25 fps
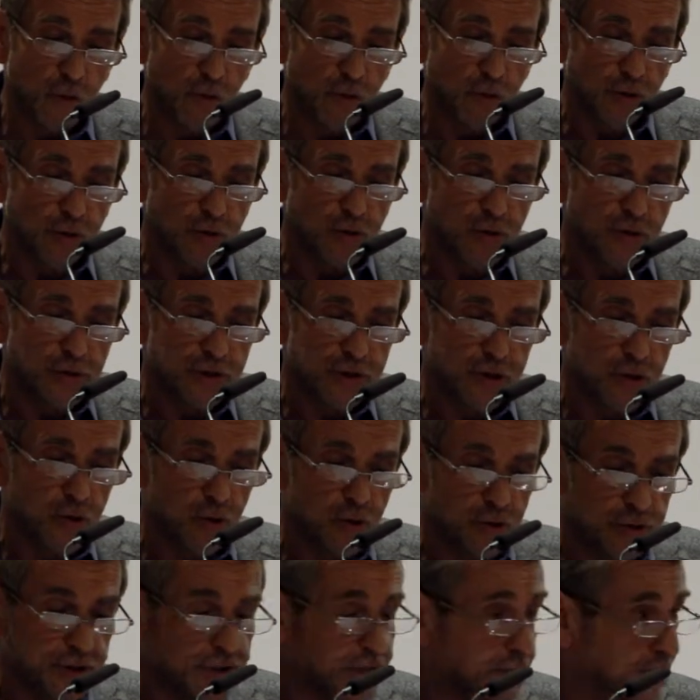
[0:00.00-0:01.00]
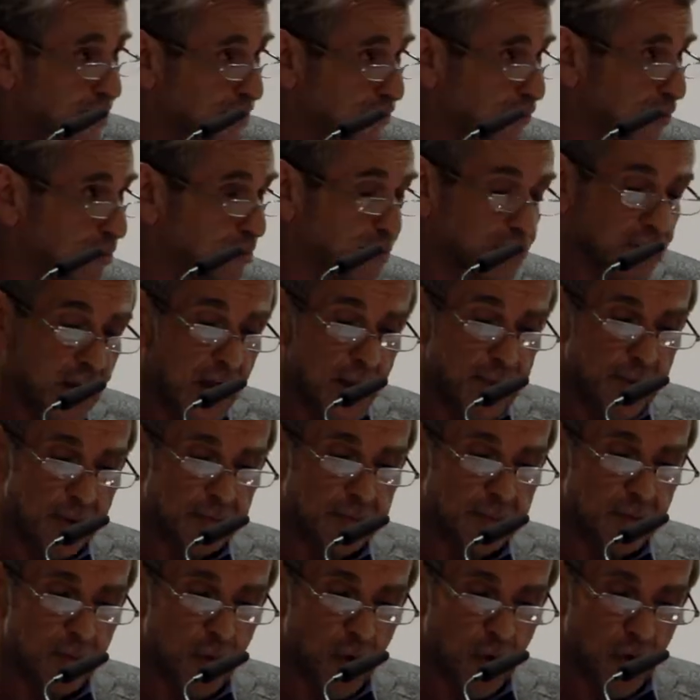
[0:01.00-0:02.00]
of all good courtiers from time
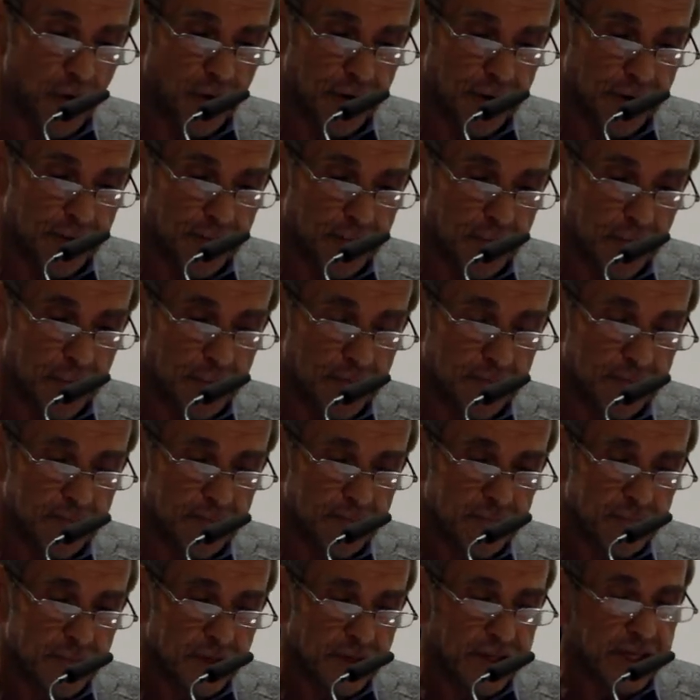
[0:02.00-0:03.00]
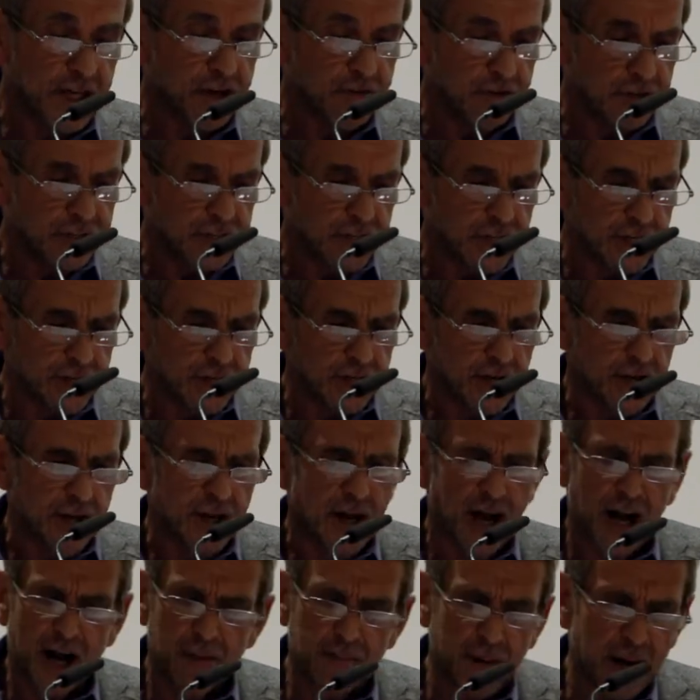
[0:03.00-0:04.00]
immemorial. King Richard,
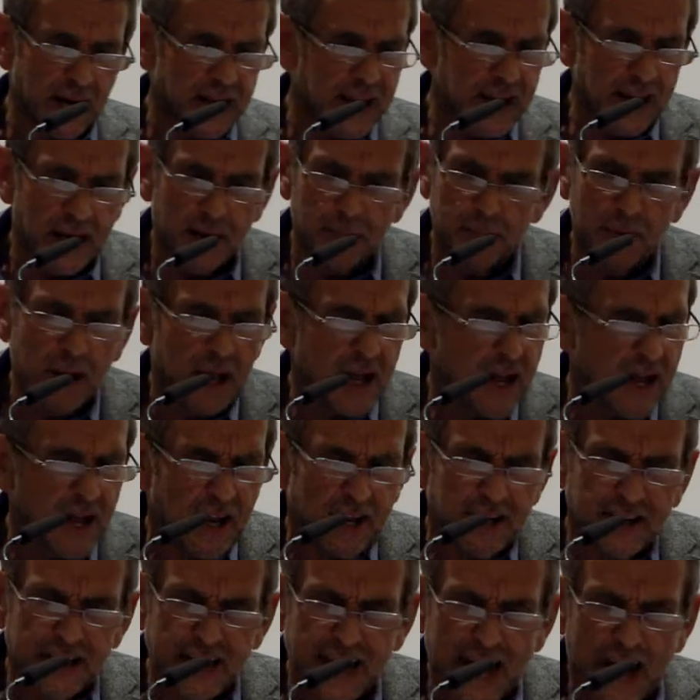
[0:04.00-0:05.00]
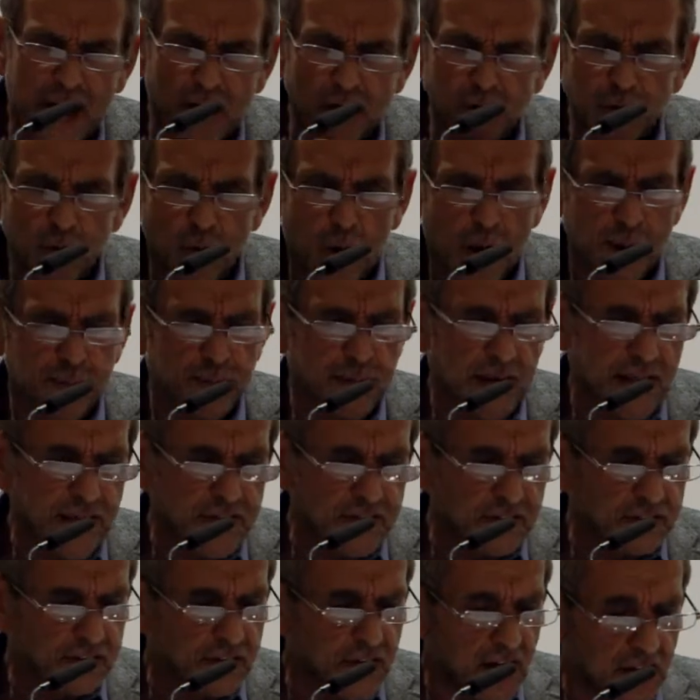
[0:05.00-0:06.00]
Ah Buckingham, now do I
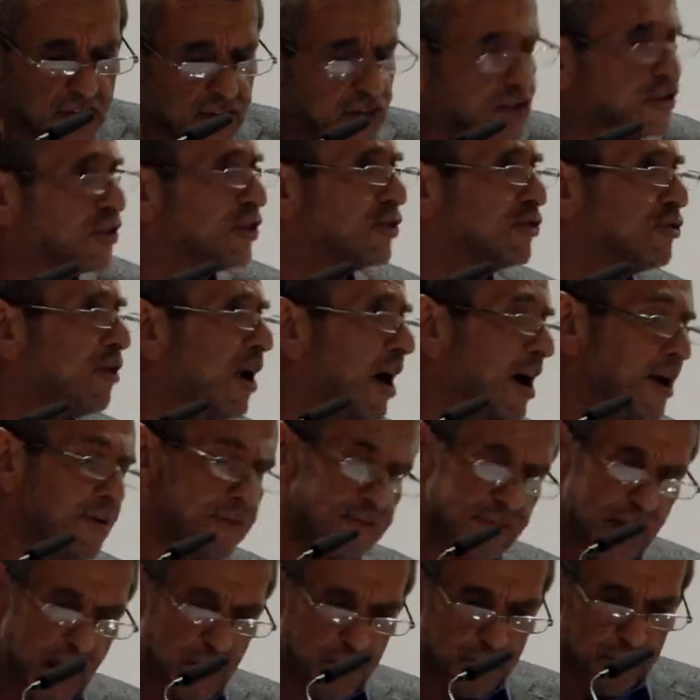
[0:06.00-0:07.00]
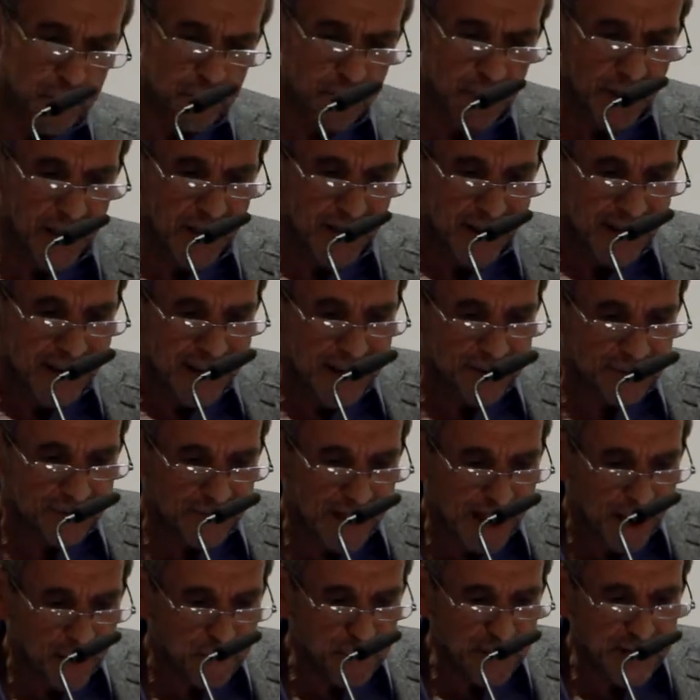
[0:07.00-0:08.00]
play the touch to try if thou,
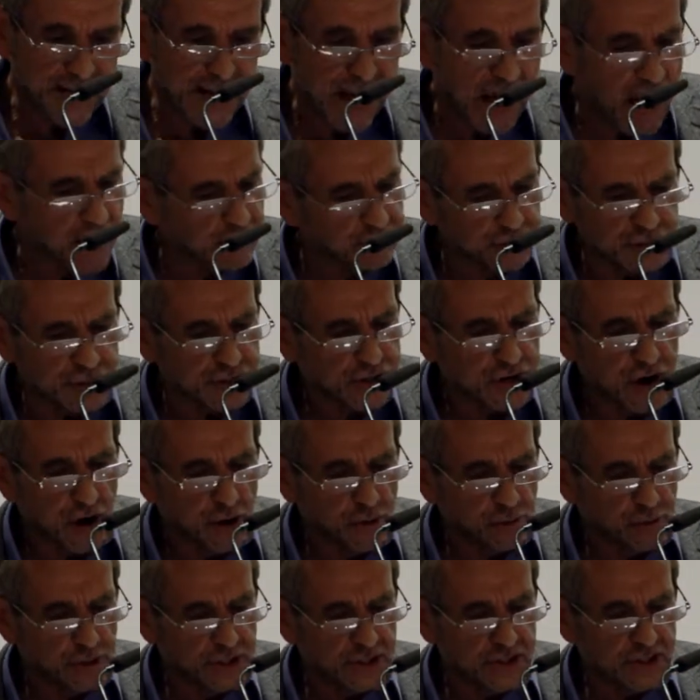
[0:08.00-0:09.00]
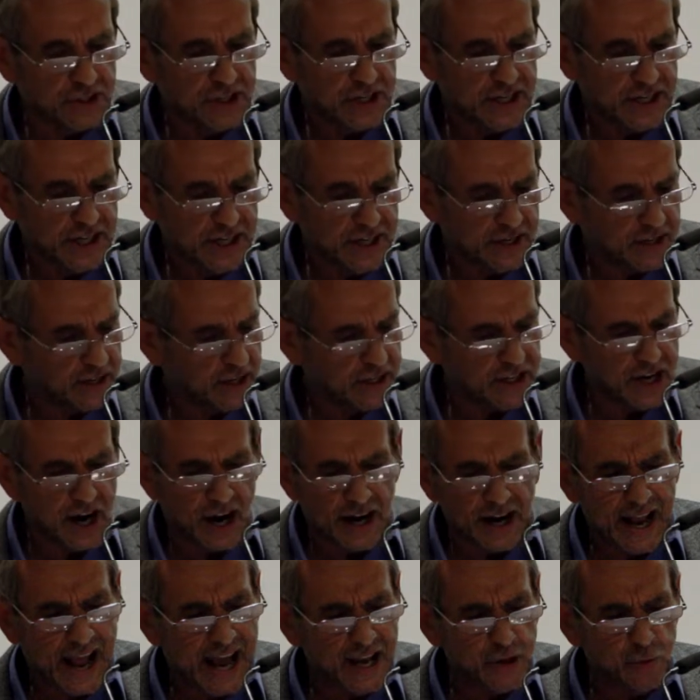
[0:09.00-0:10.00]
if thou be current gold indeed.
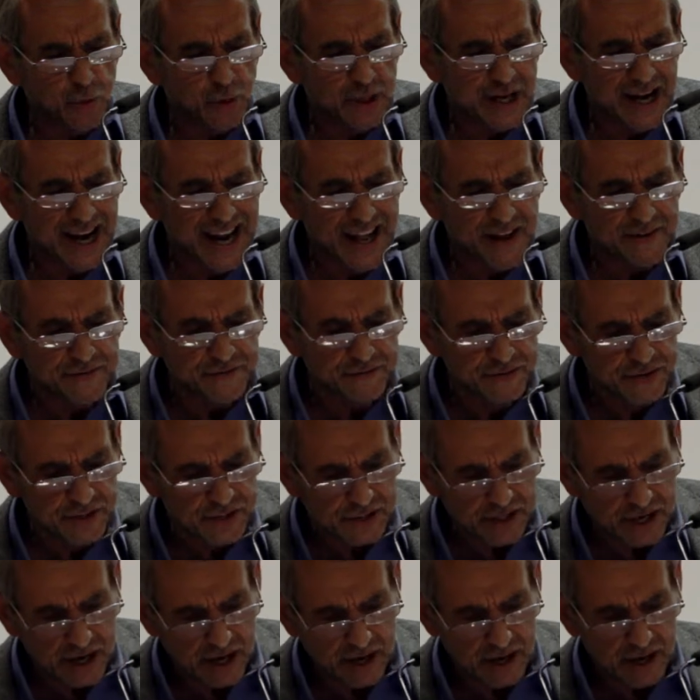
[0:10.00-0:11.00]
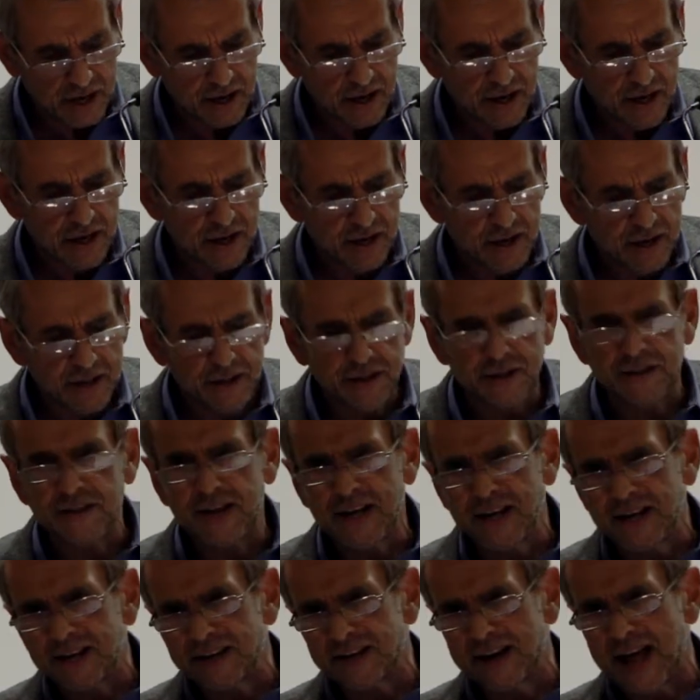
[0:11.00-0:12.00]
Young Edward lives.
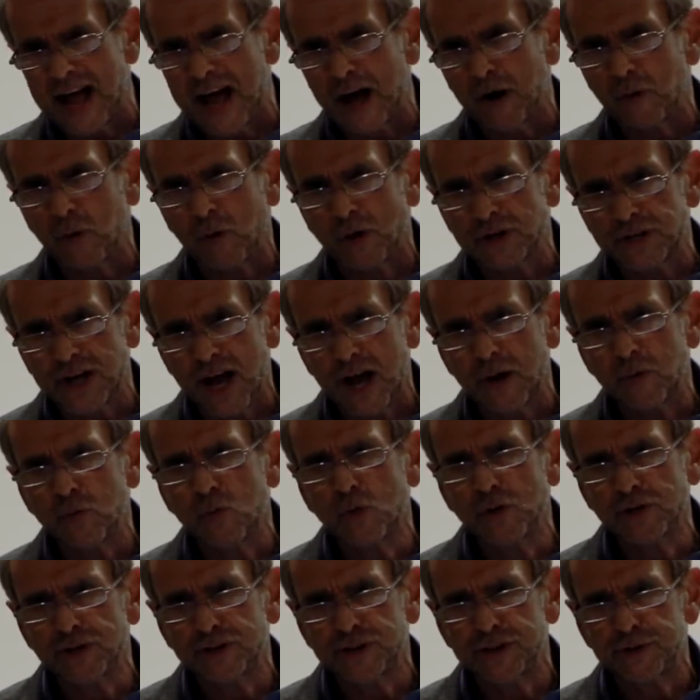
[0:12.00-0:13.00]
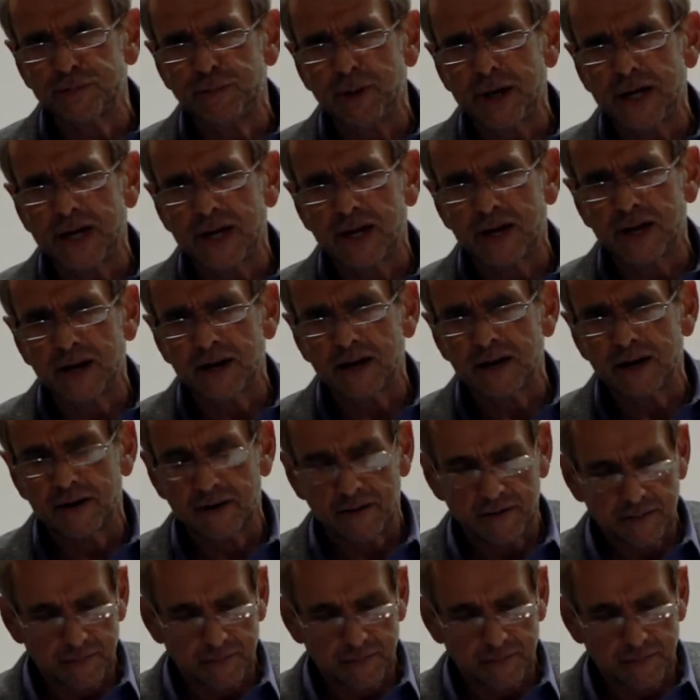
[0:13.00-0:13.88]
Think now what I would speak.